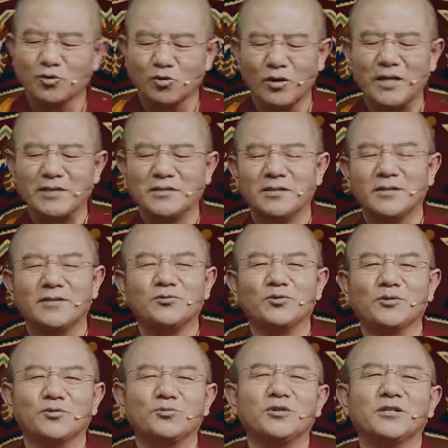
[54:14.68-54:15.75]
the method
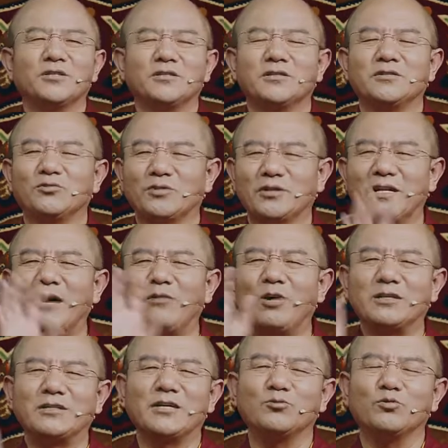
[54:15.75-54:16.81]
of expounding the
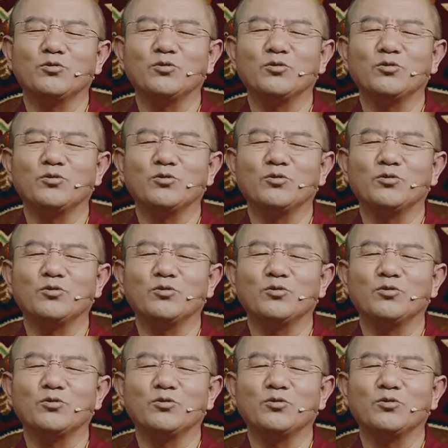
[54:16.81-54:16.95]
Dharma.